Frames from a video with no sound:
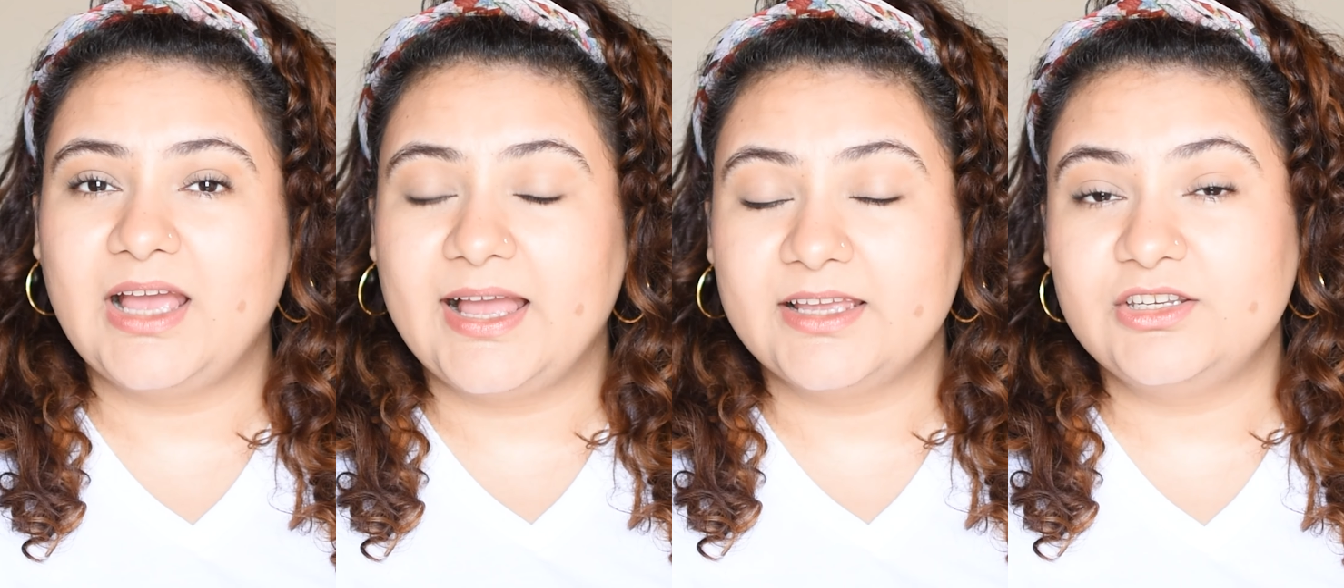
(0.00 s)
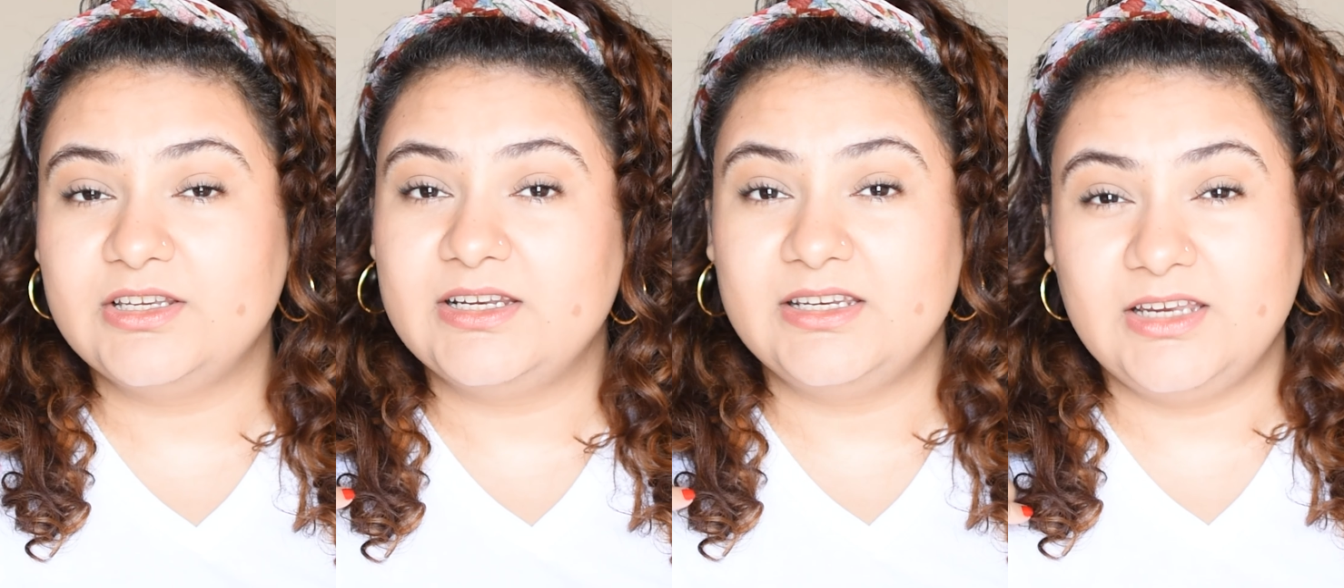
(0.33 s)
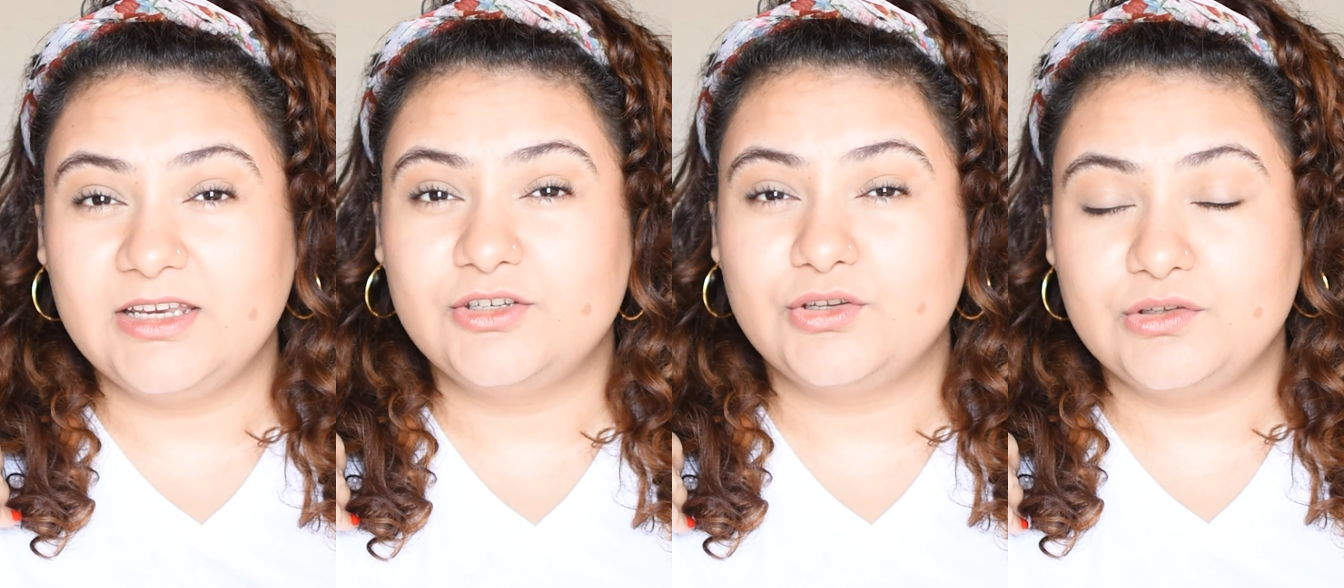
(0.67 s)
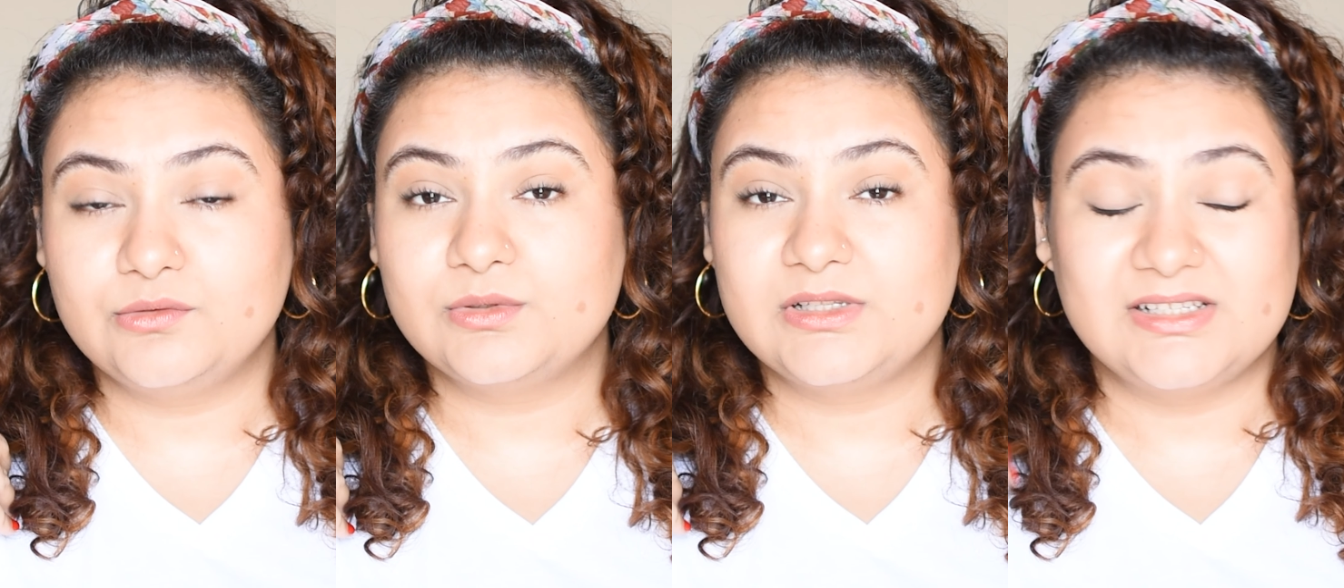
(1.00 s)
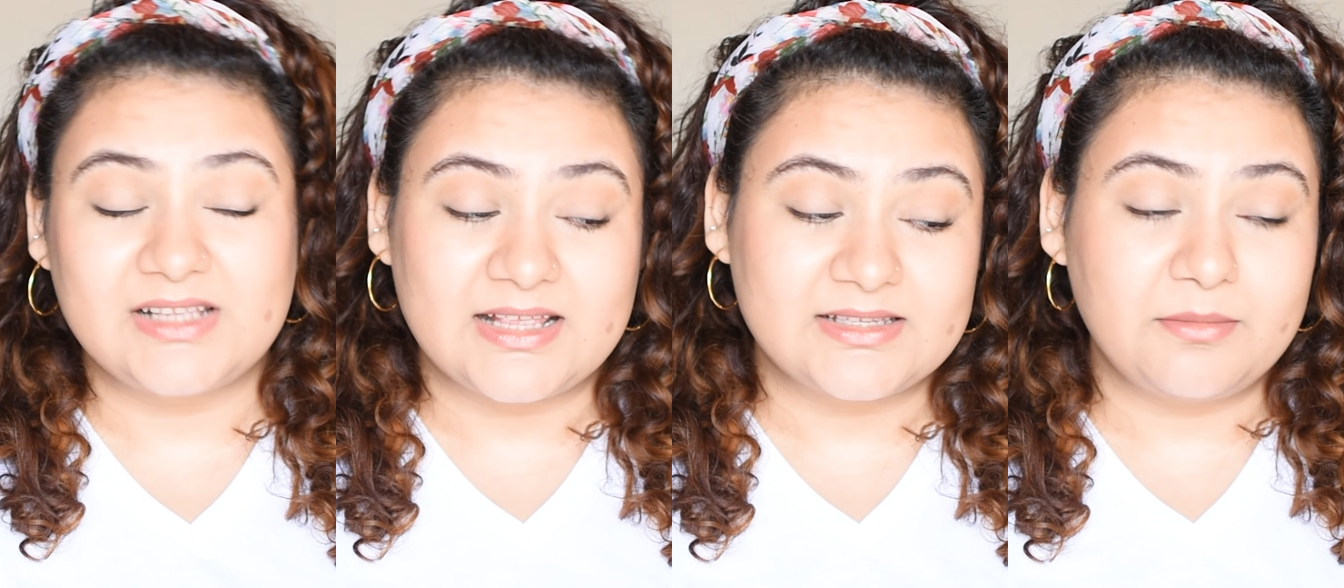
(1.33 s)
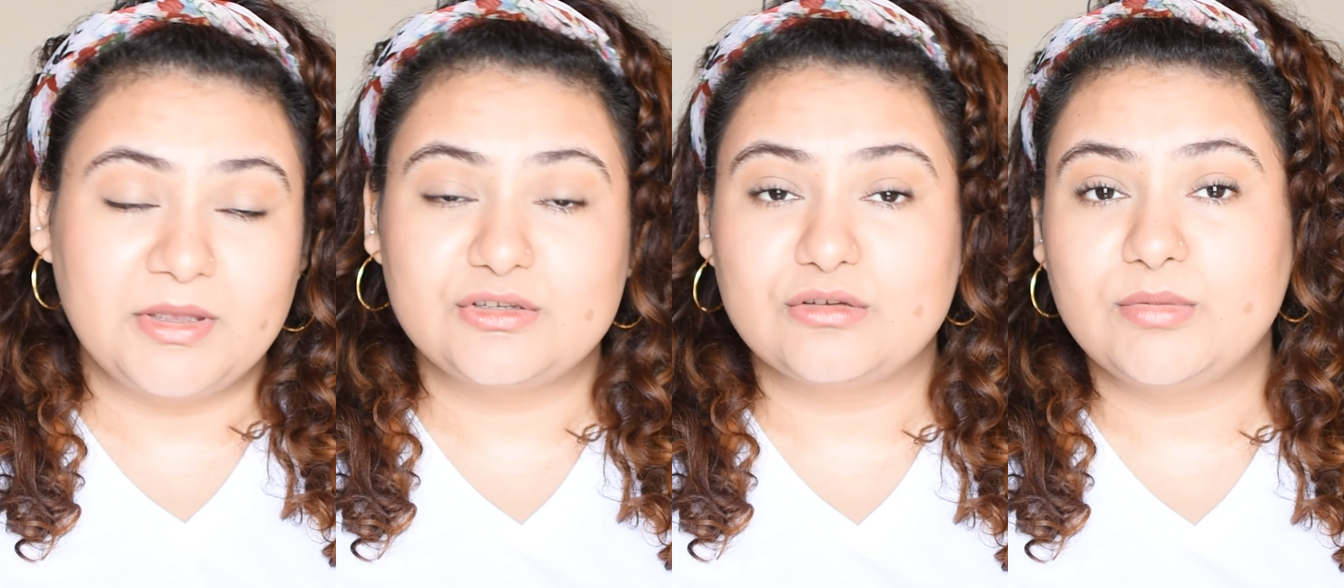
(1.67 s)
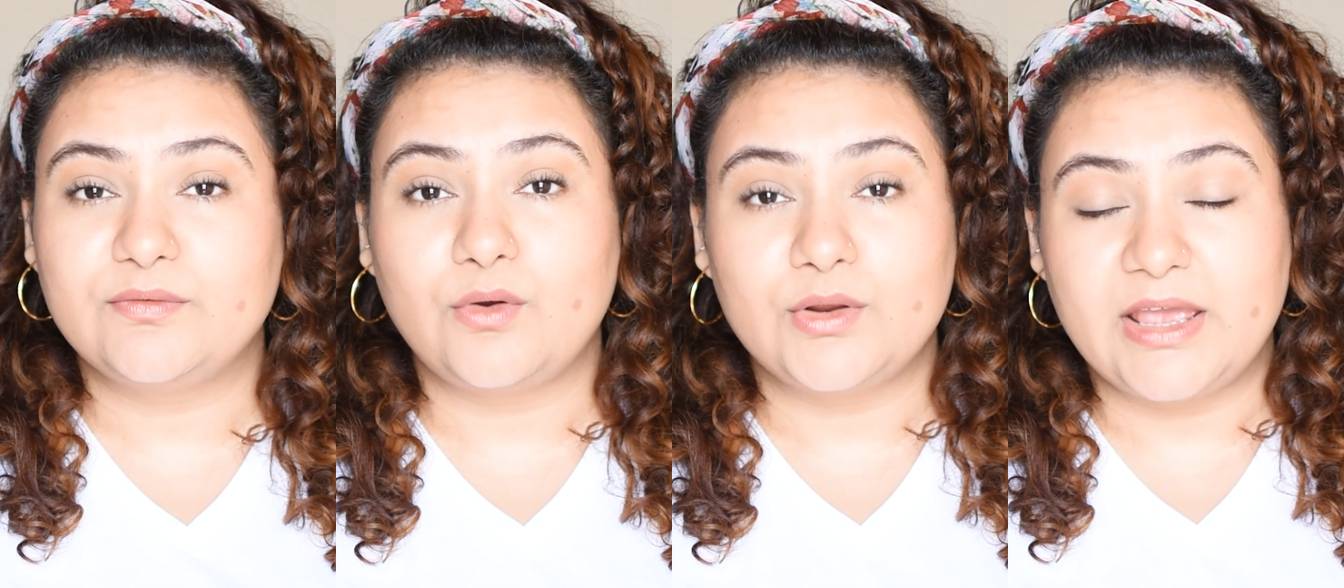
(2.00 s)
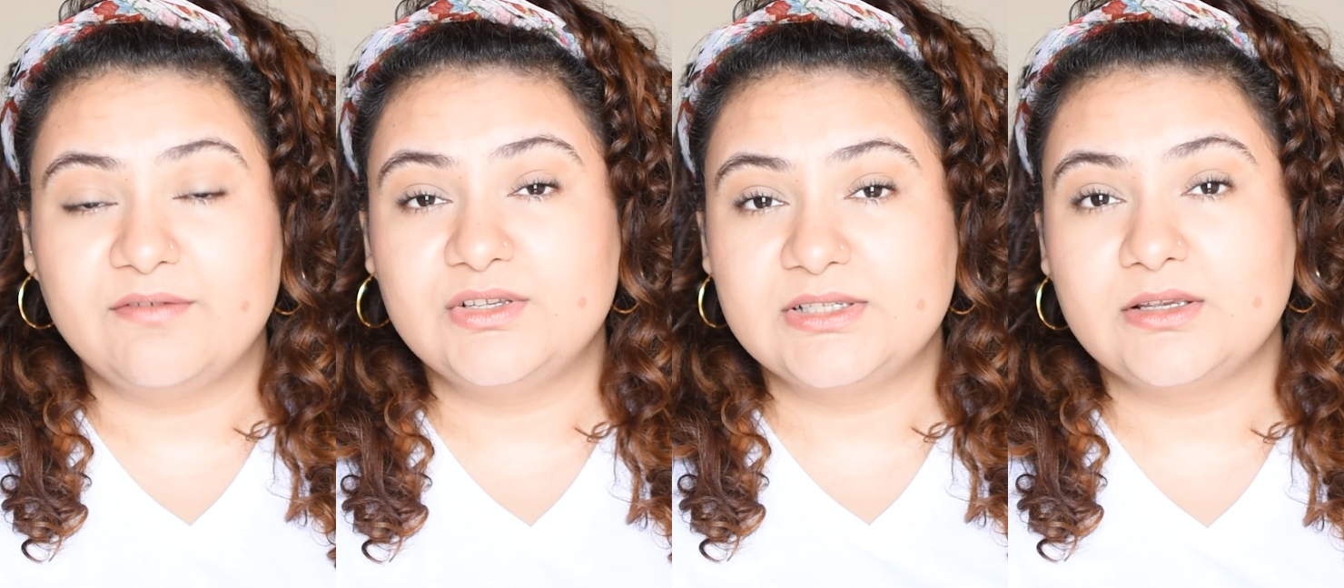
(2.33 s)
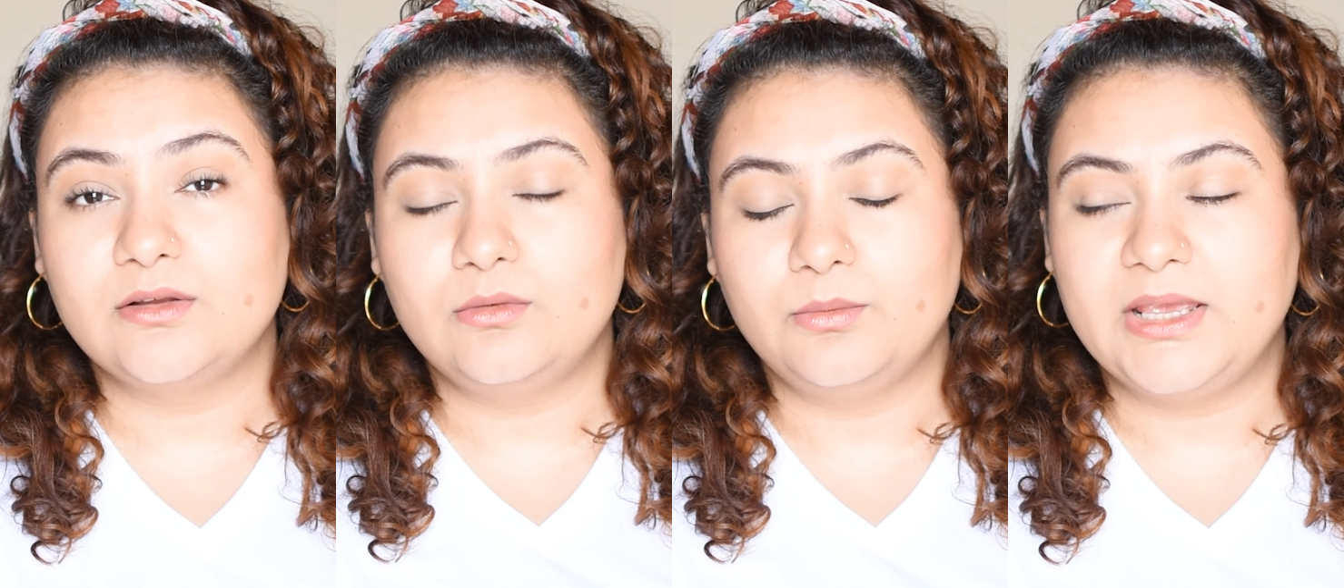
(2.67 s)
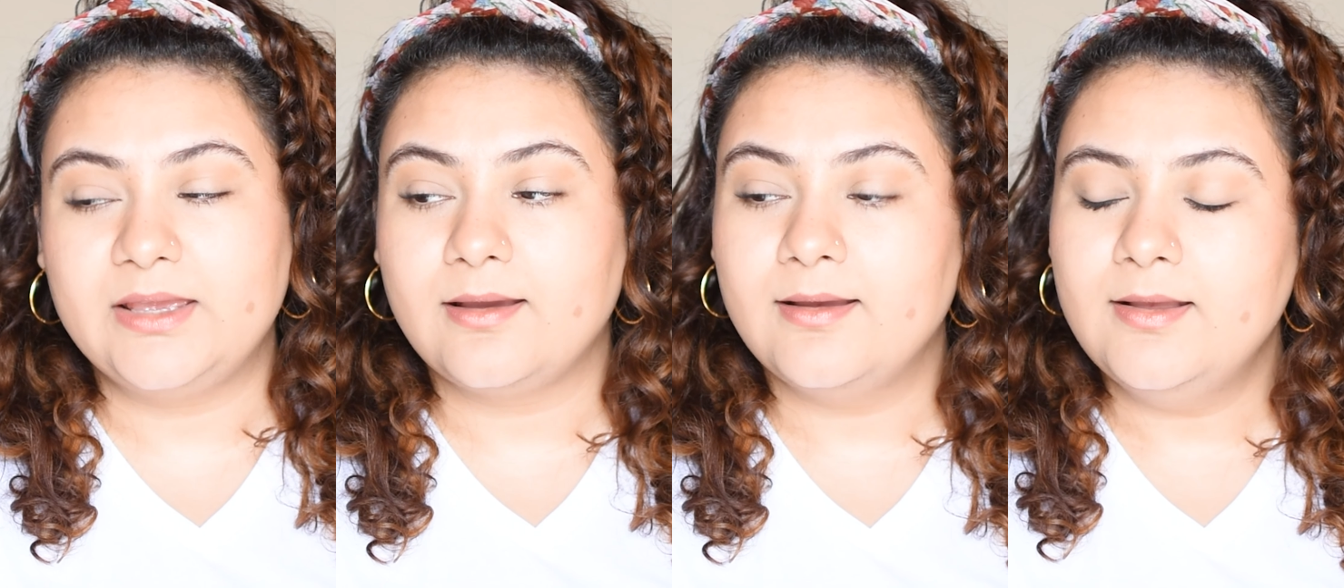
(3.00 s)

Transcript: I really need to use these, as I mentioned before, every single week.